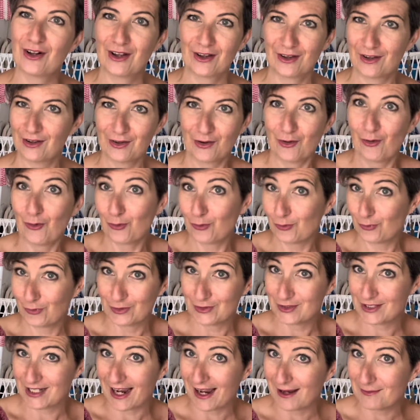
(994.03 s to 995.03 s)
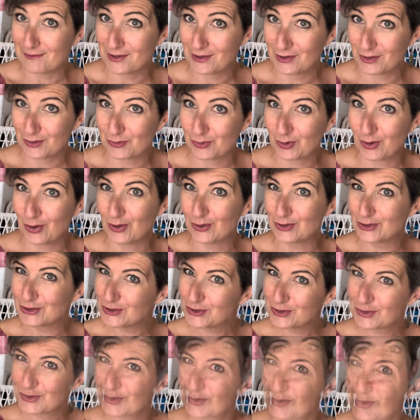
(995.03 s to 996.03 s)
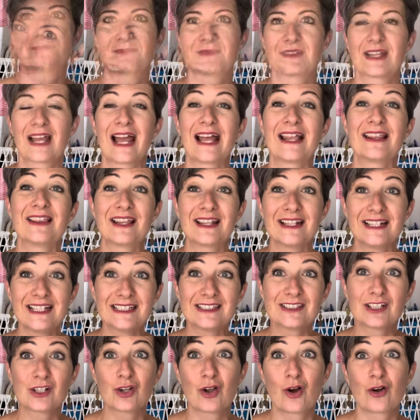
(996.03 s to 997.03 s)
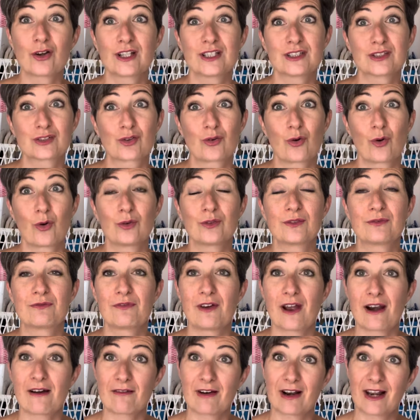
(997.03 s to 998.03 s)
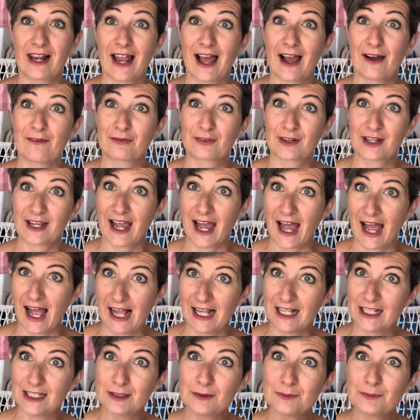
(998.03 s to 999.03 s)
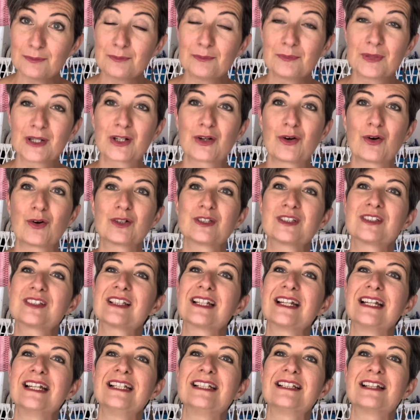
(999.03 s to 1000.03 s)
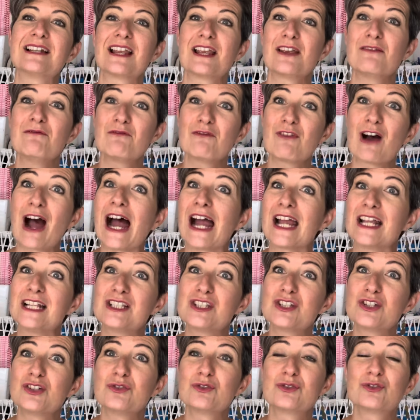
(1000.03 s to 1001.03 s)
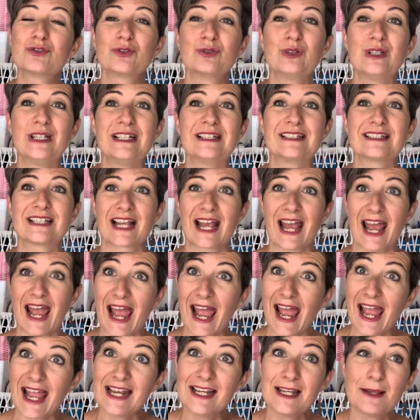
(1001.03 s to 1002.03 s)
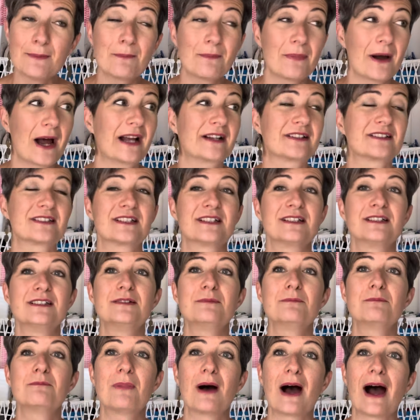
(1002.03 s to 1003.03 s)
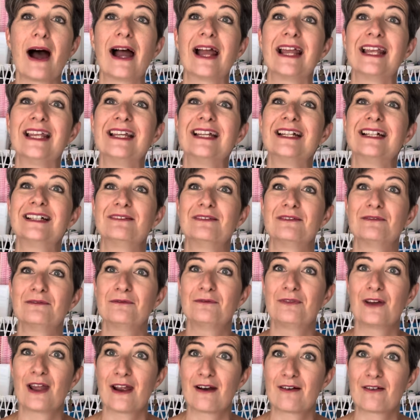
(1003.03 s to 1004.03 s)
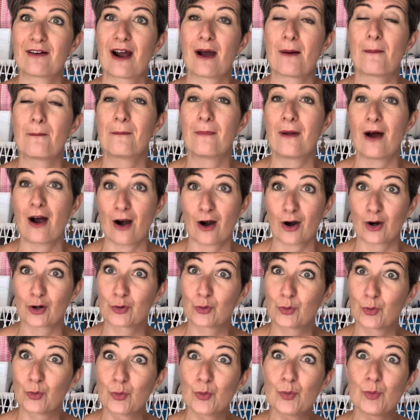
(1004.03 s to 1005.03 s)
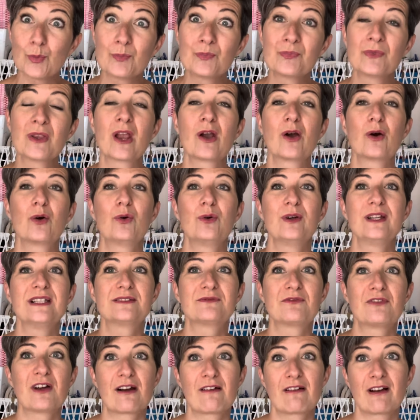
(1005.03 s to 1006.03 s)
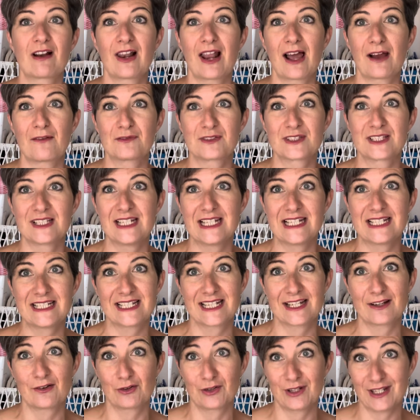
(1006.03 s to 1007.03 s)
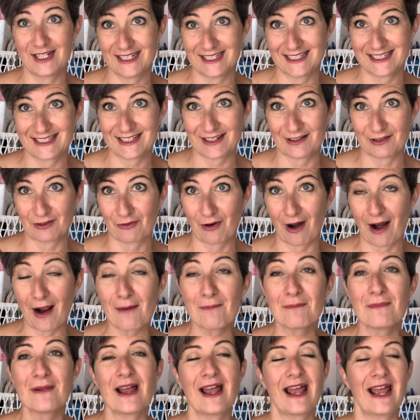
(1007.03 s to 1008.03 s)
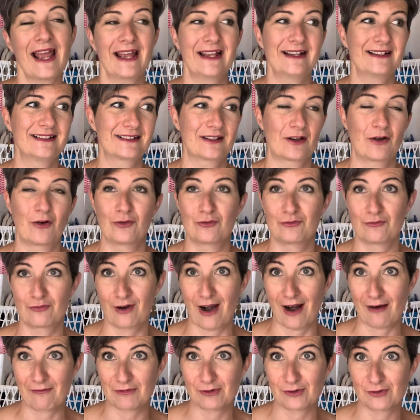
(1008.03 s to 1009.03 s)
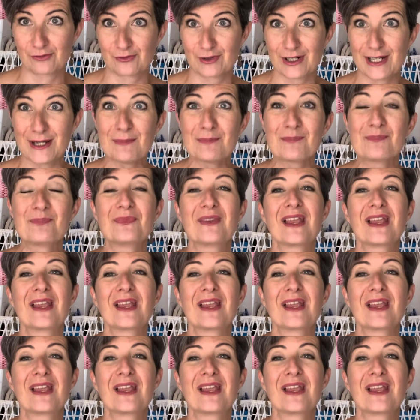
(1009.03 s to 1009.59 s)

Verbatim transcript: uh, all the time in the world to do it. And the knit along is called Veralove KAL because it invites you to knit any pattern by Vera Marcu, who is Vera Loves Knitting on Instagram and on Ravelry.